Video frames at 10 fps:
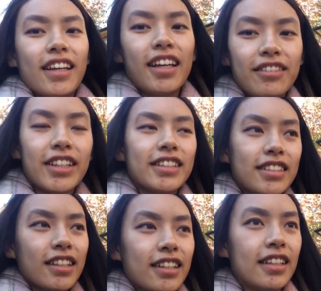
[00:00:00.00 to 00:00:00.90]

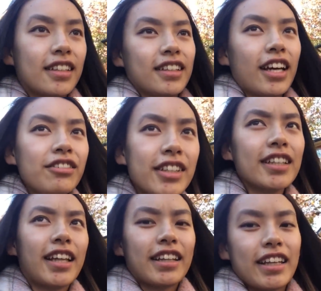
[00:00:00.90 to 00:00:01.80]
Anyways, I
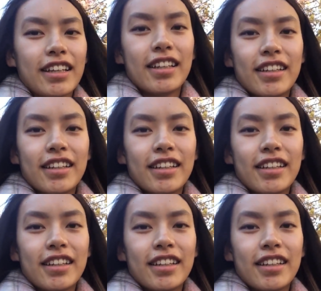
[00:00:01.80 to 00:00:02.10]
really like it.